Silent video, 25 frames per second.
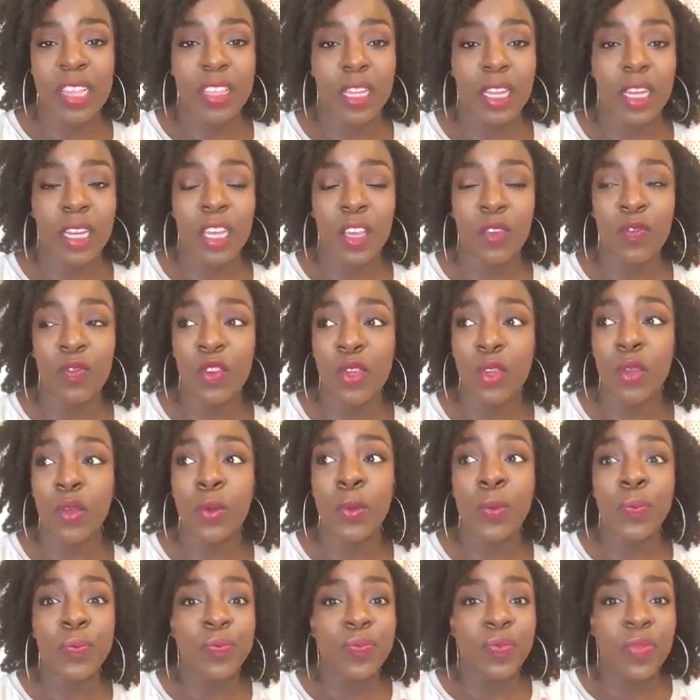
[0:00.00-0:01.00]
That if
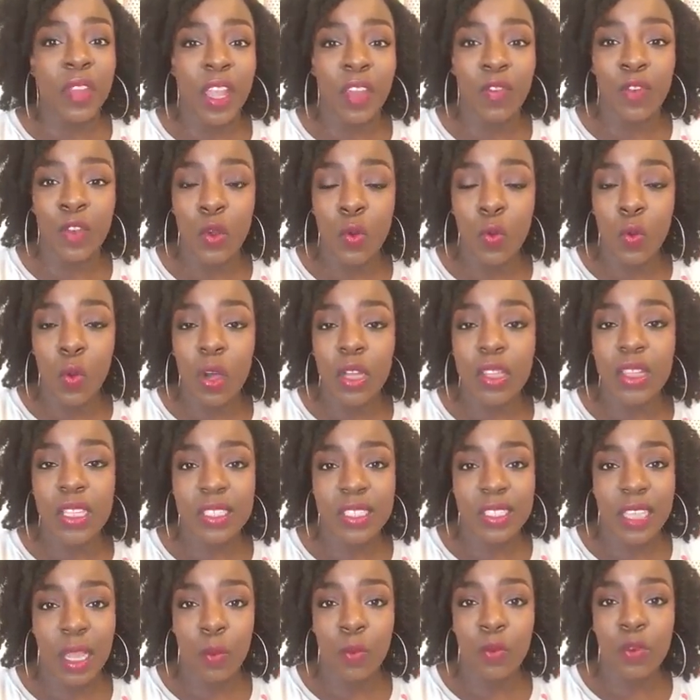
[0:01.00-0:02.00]
you want the
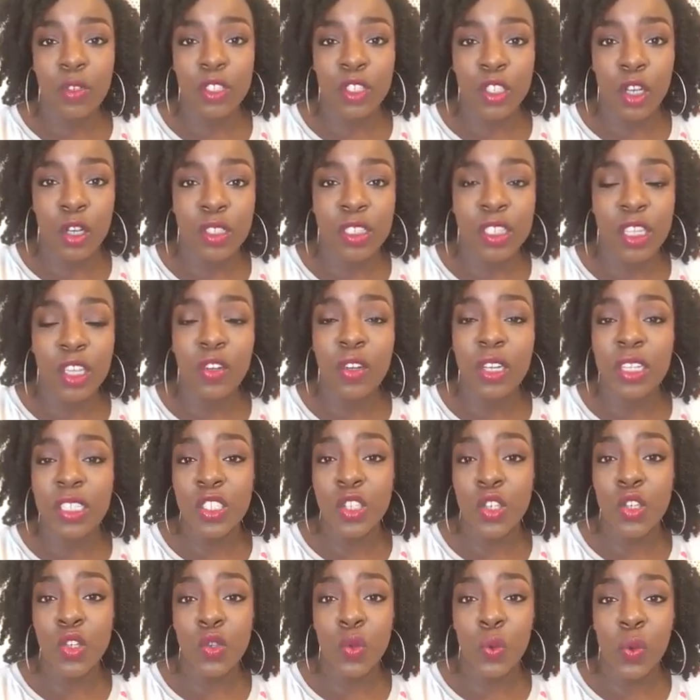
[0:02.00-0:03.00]
same results, then you need
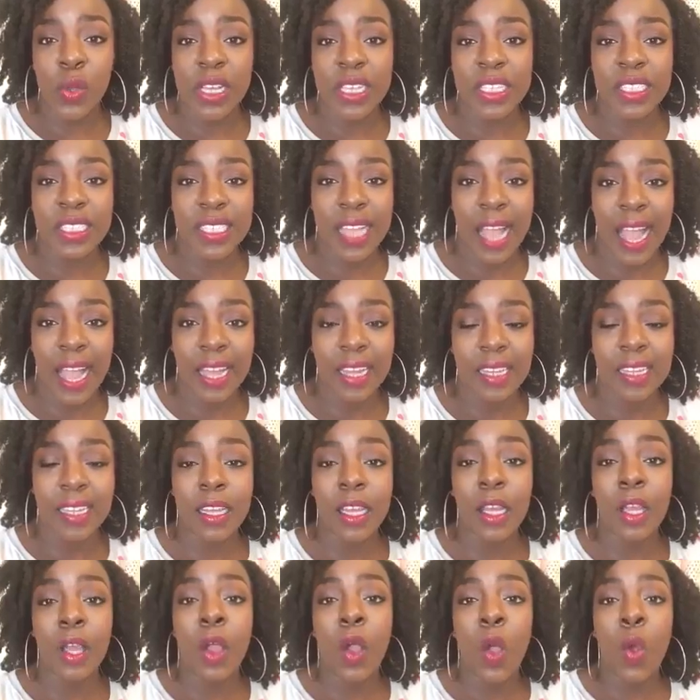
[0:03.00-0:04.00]
to do
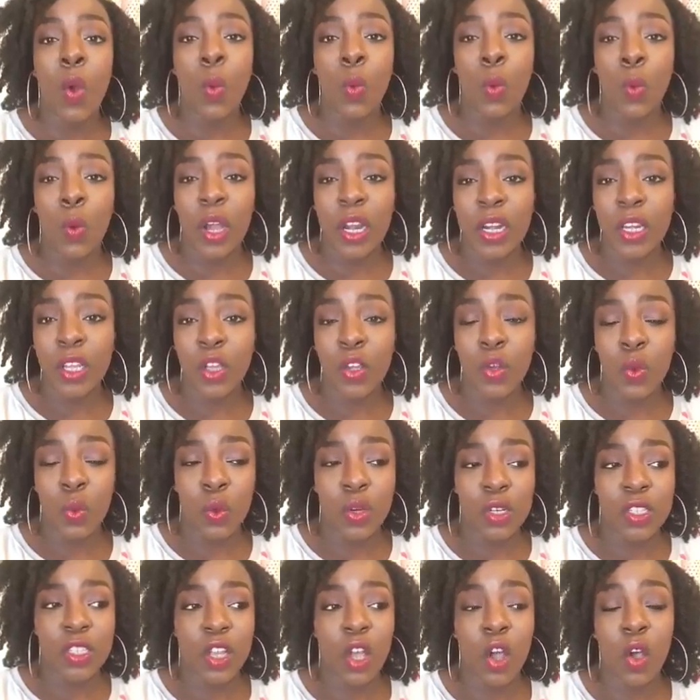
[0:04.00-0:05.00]
exactly what you
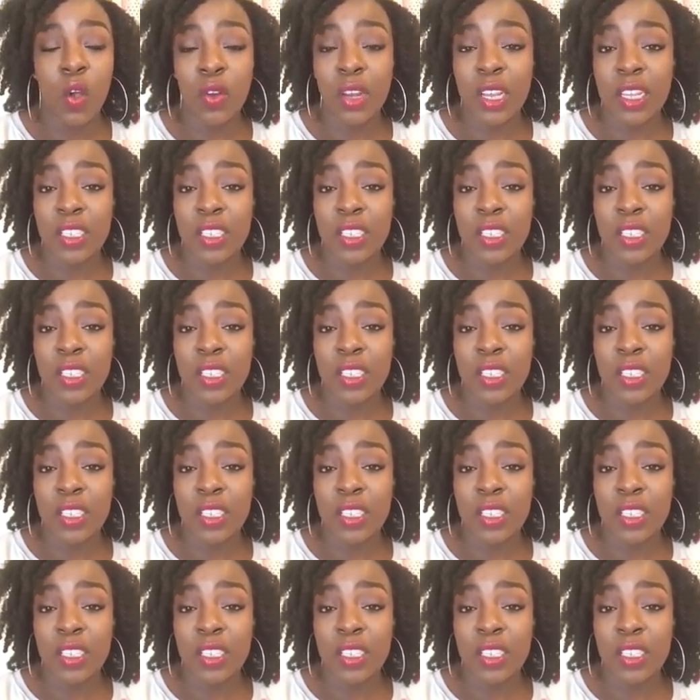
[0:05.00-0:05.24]
were told.